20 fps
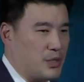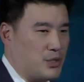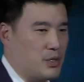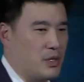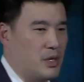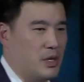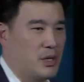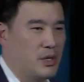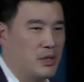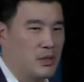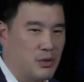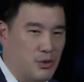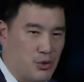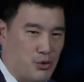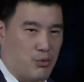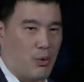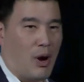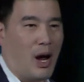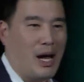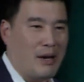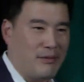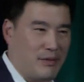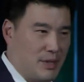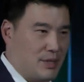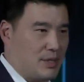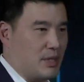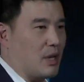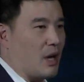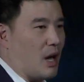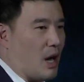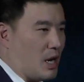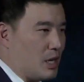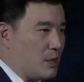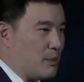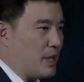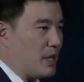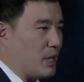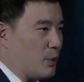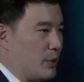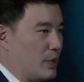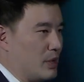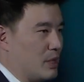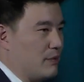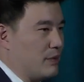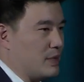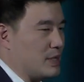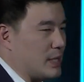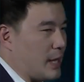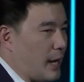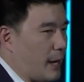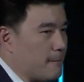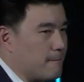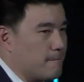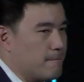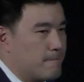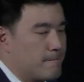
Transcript: us drive this economy that we live in today.